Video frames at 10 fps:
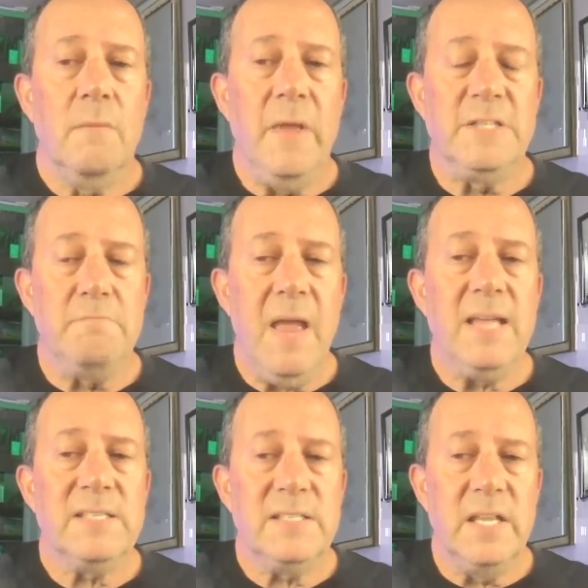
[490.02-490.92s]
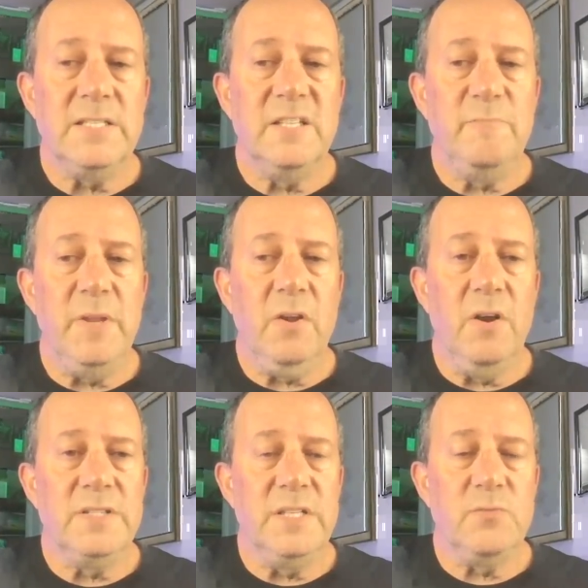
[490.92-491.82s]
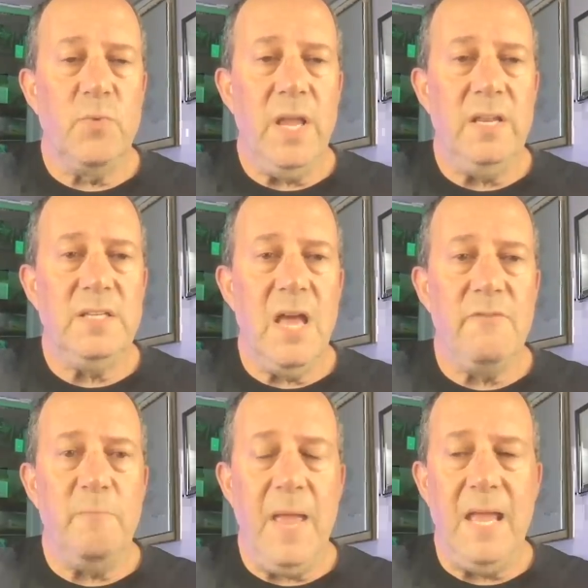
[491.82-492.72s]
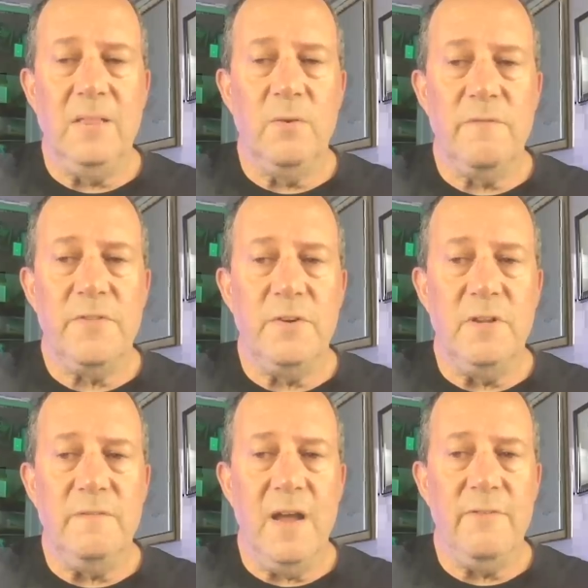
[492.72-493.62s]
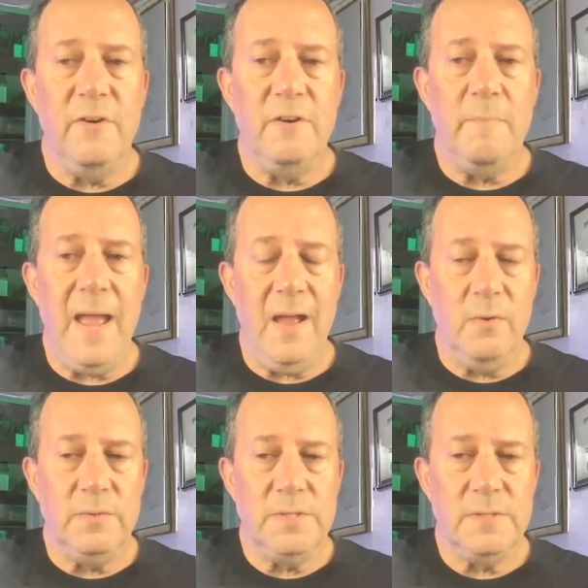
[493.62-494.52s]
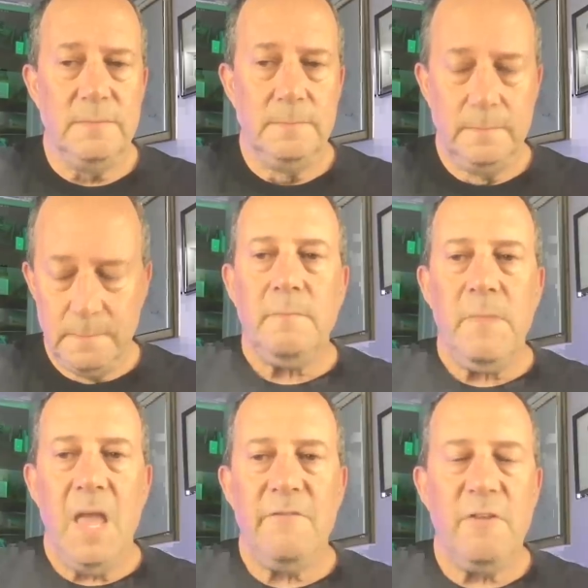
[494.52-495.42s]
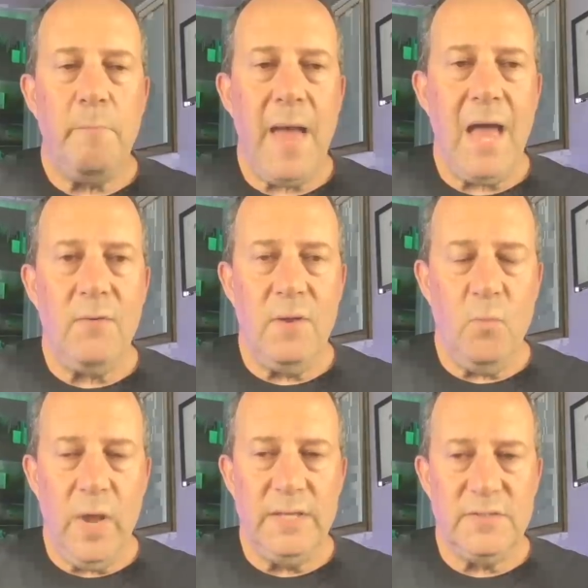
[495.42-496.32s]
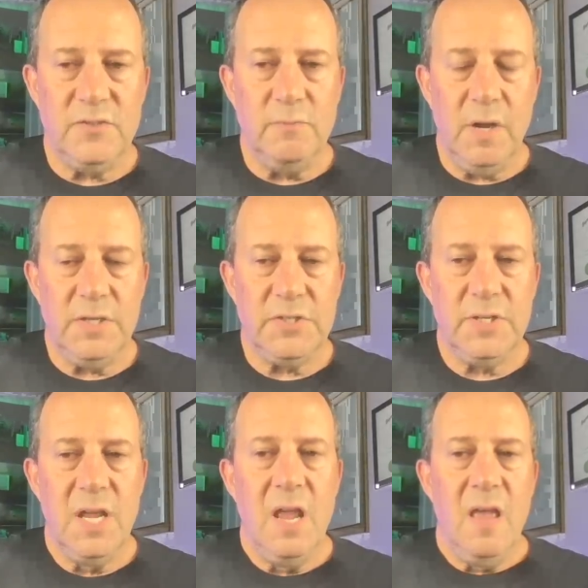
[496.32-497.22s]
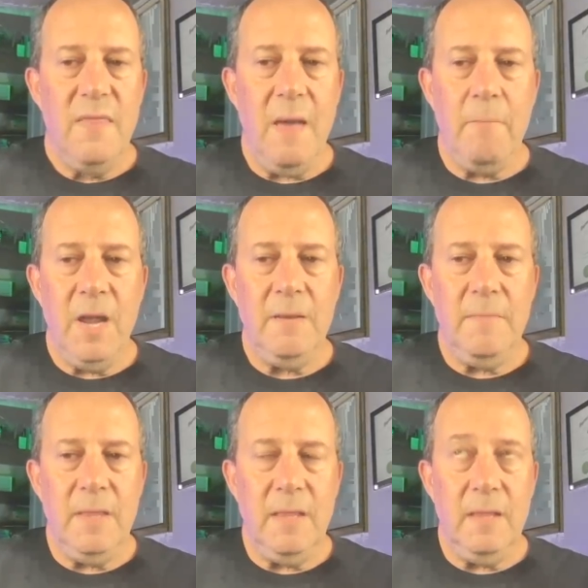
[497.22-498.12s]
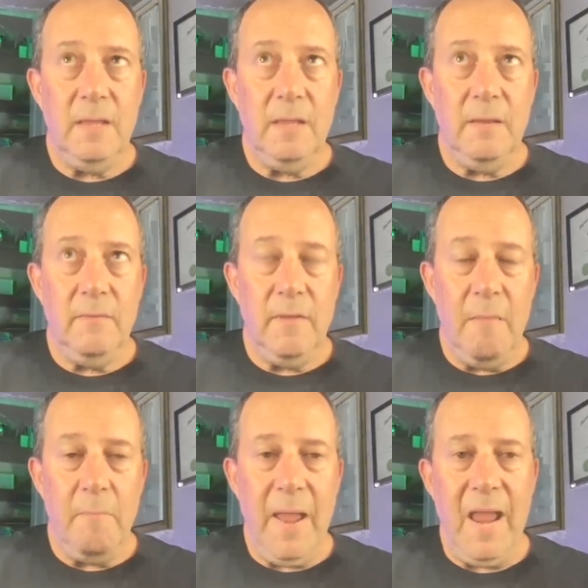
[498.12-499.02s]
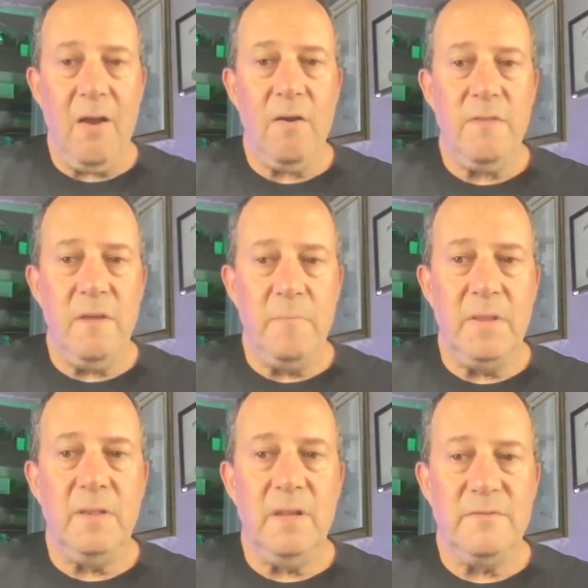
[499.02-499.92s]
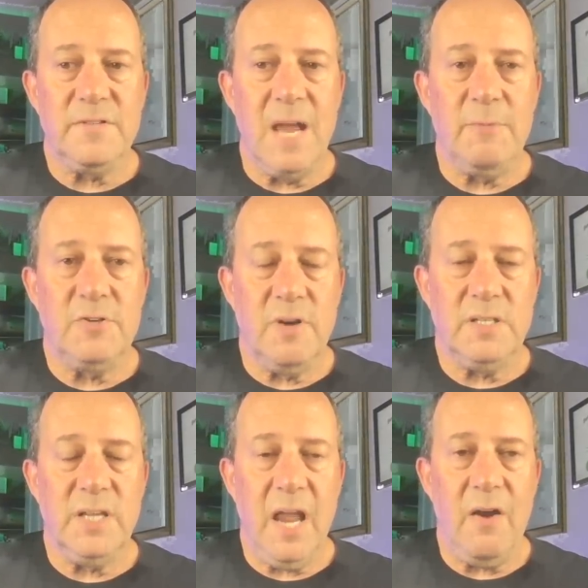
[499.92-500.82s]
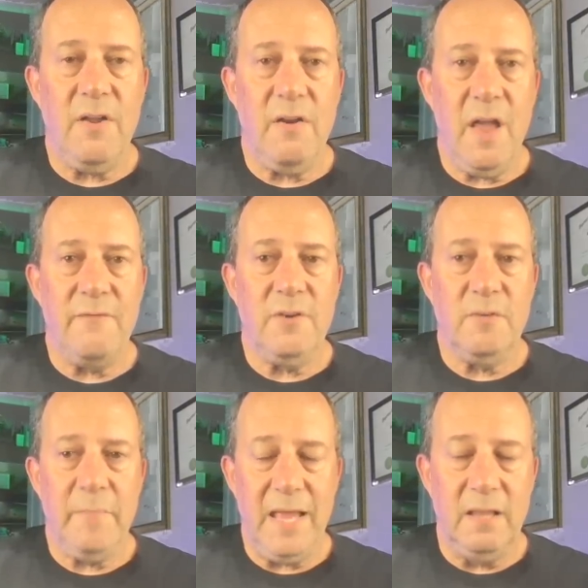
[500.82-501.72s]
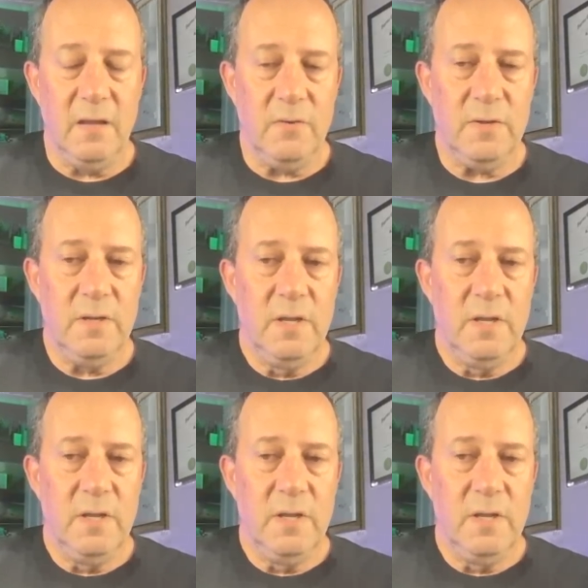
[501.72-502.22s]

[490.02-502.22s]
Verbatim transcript: is mass sensitive because it's rated to have a payload of 3,500 pounds. And if the battery weighs too much, that might impair the ability of Cybertruck to carry a heavier payload.